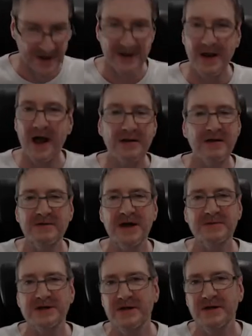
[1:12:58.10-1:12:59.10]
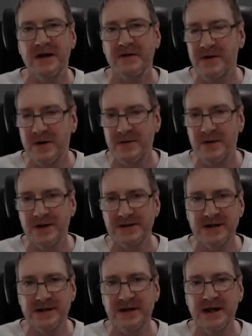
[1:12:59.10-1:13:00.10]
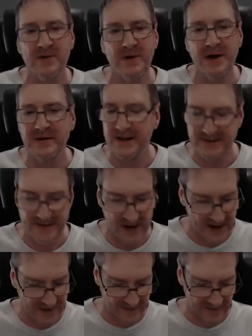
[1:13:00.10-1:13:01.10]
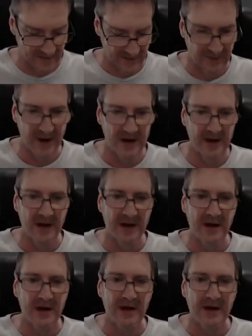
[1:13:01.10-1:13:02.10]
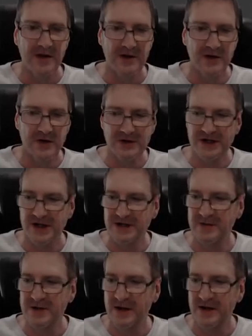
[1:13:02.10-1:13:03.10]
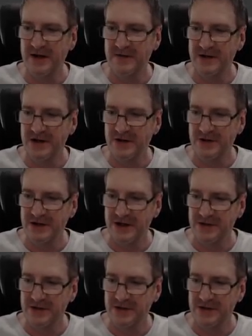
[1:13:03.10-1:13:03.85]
But I'll leave it up to you though. If you want to post it in either one, that's fine. Your judgment, I'll leave it to your